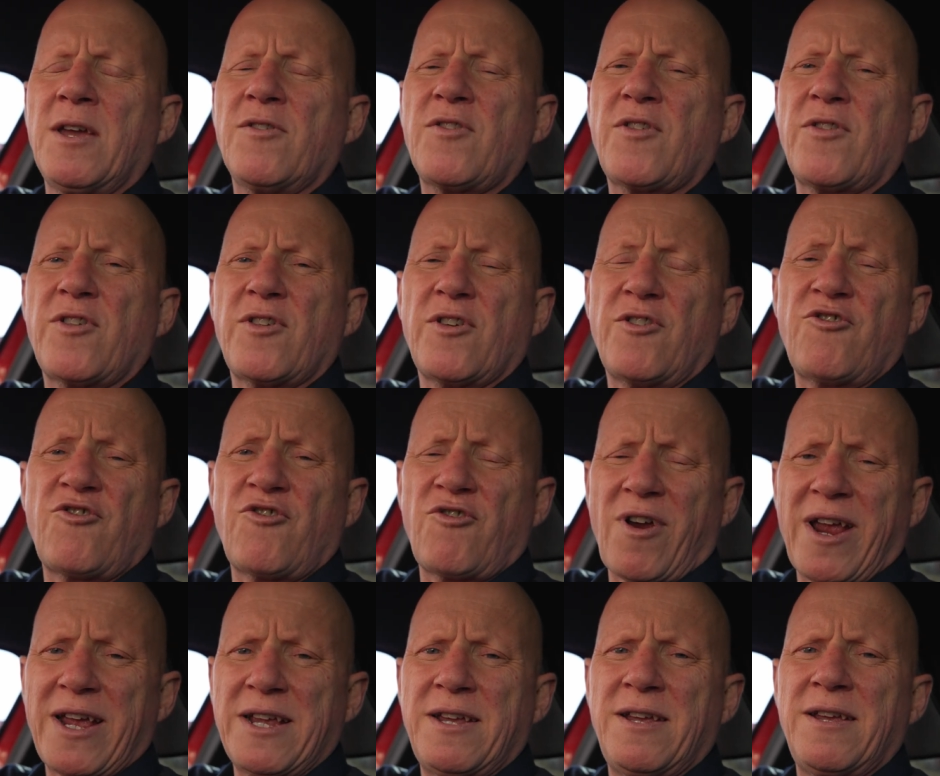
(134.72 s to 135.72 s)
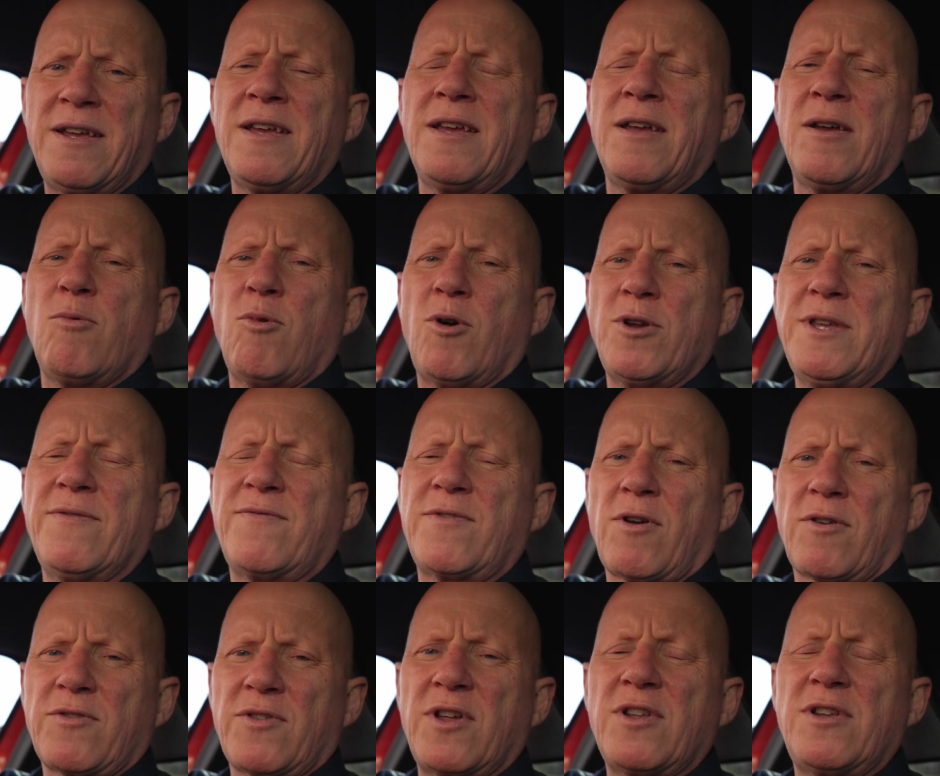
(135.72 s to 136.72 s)
So there's a trick what you've
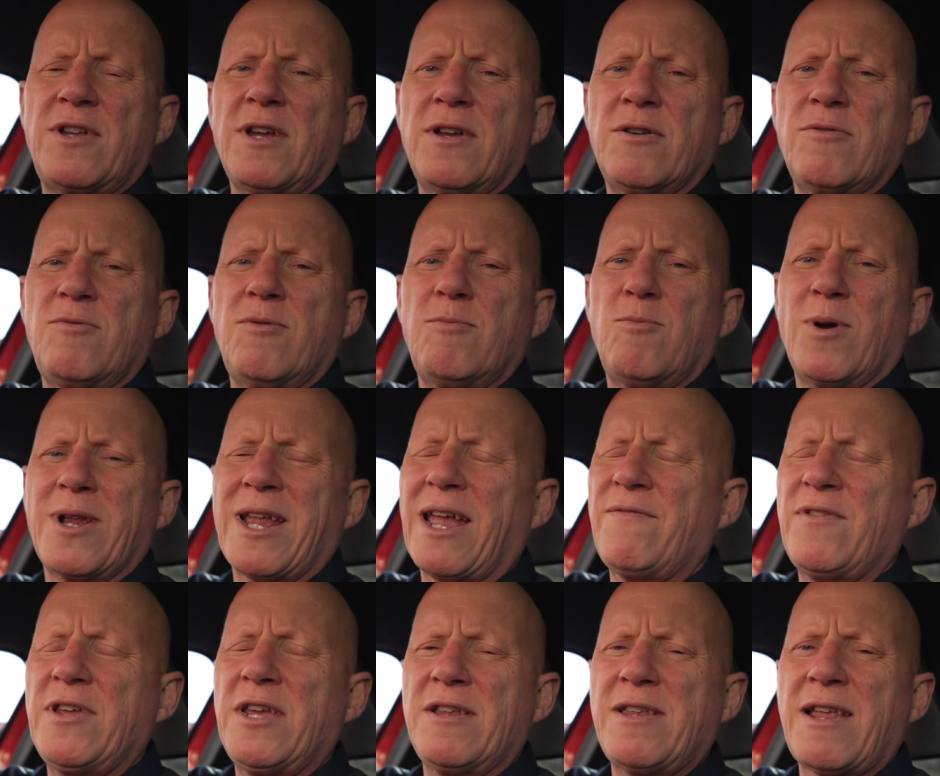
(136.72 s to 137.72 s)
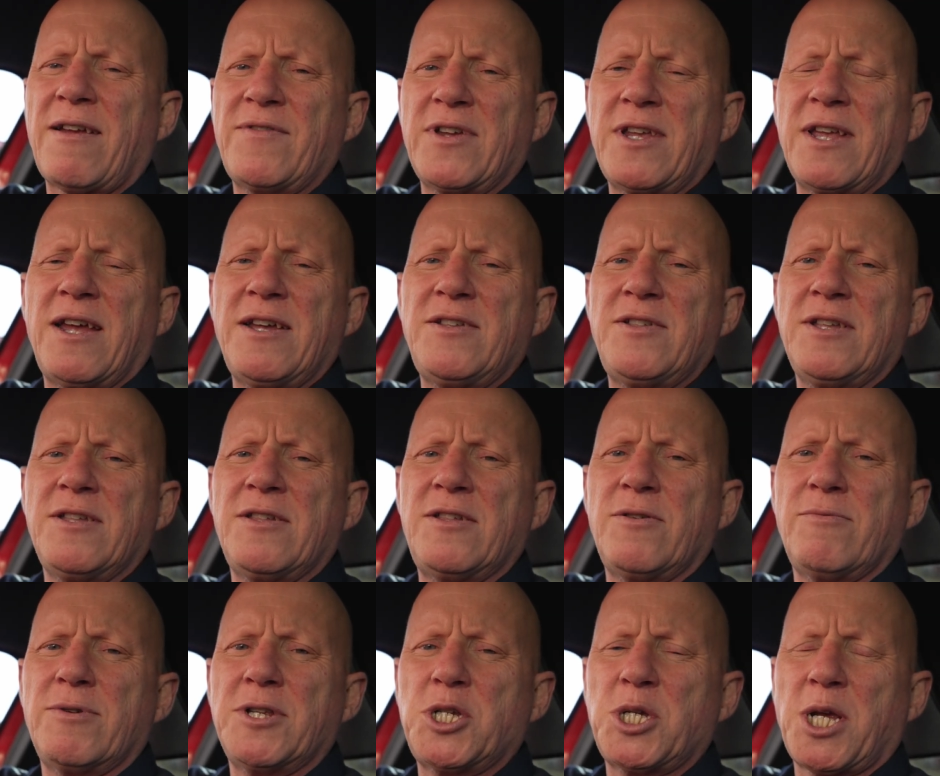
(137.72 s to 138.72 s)
got to do whenever you're navigating
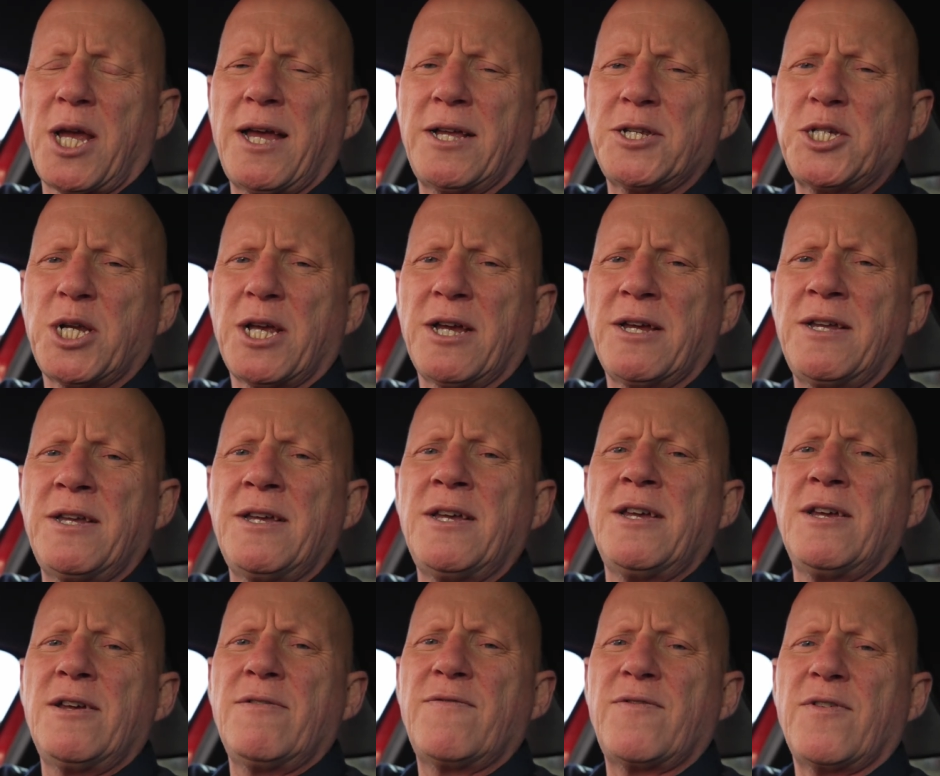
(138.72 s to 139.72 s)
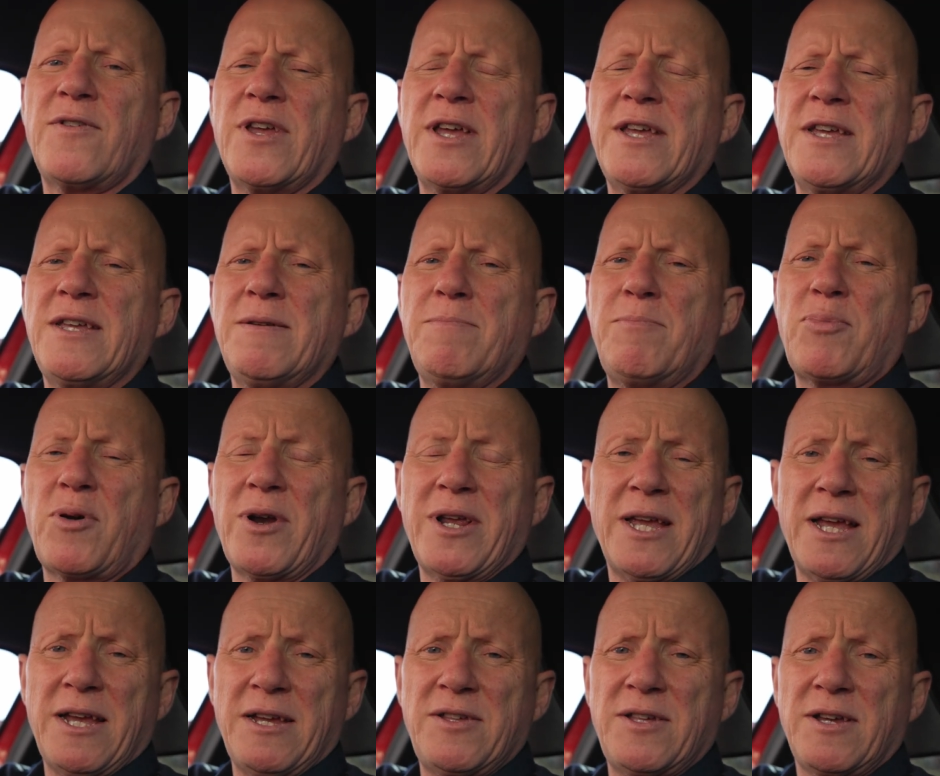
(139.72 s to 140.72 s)
to a charger for the
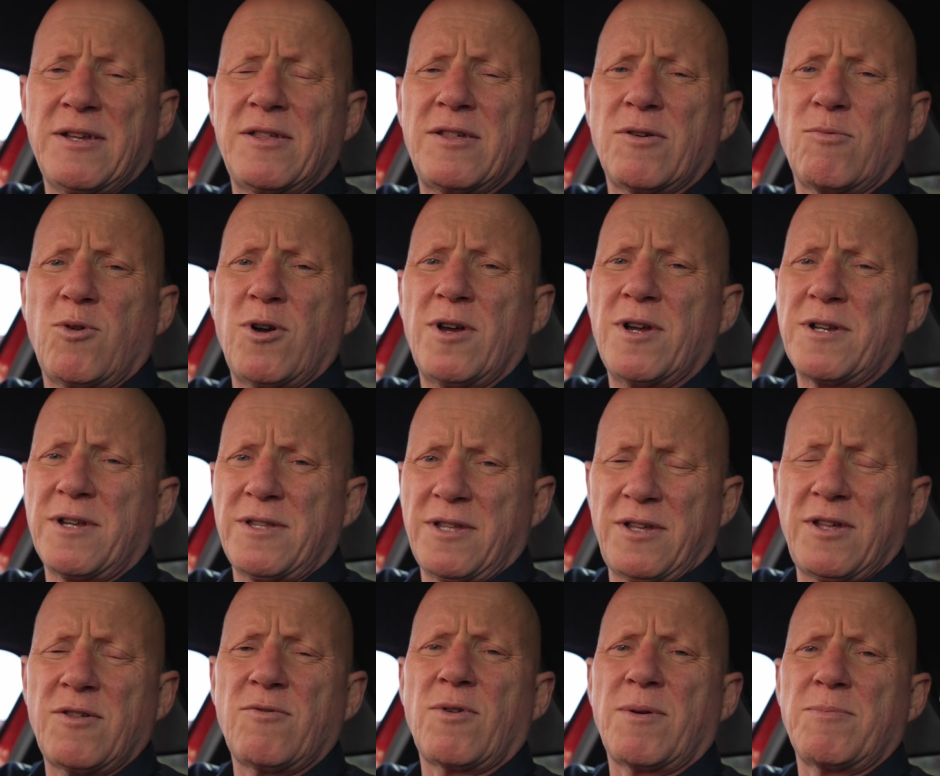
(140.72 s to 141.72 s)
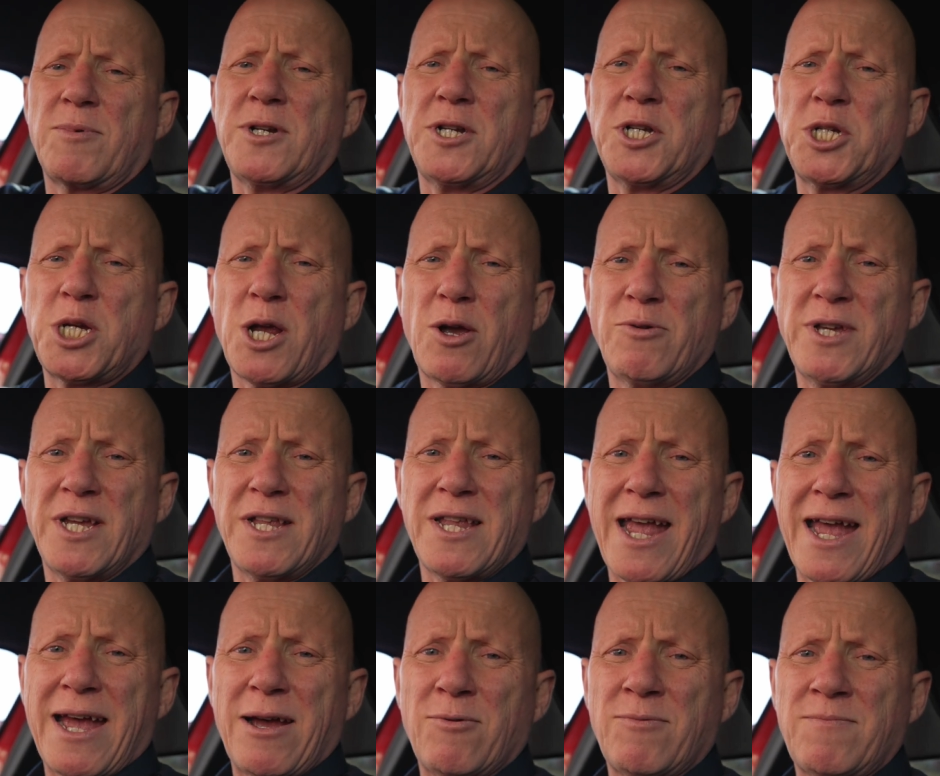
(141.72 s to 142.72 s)
preheating to work and this is what I'm going to show you
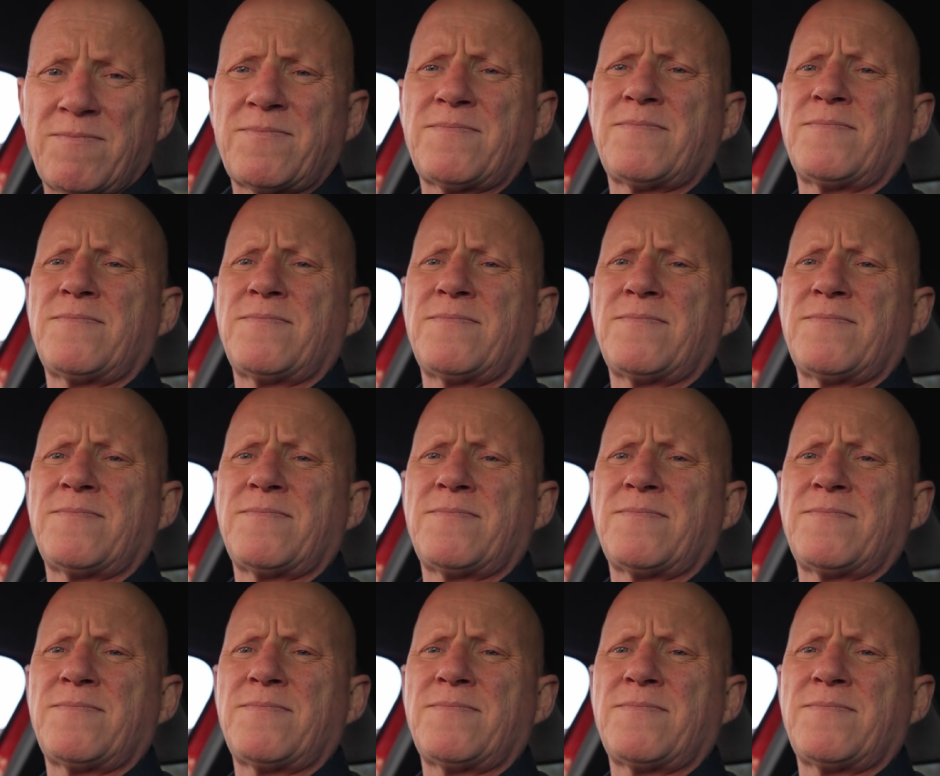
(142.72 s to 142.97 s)
now.